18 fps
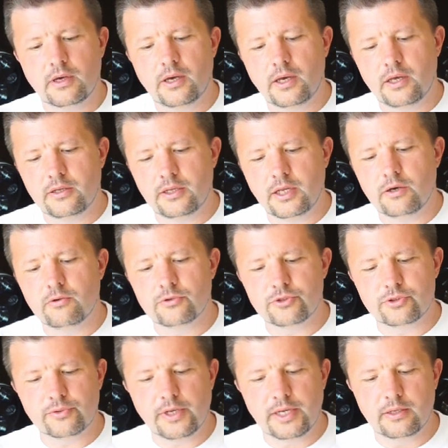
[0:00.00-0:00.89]
And now
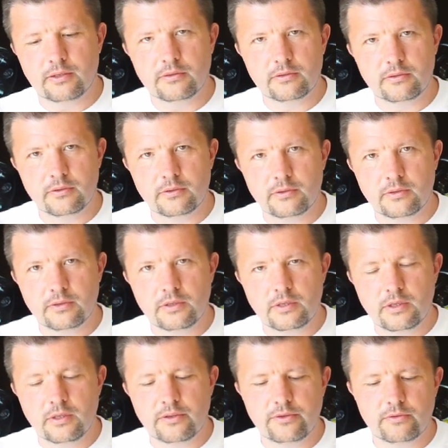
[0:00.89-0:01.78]
it's red.
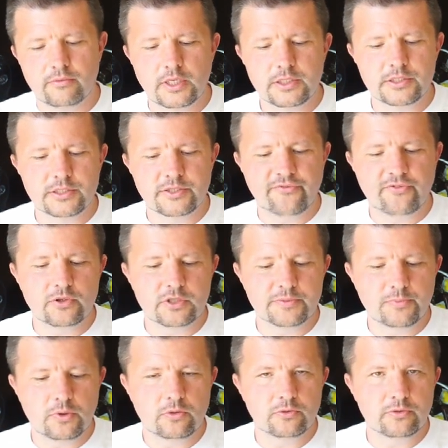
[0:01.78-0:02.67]
The red is the
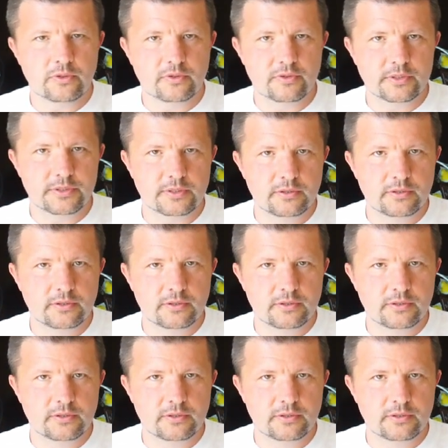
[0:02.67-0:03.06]
first mode in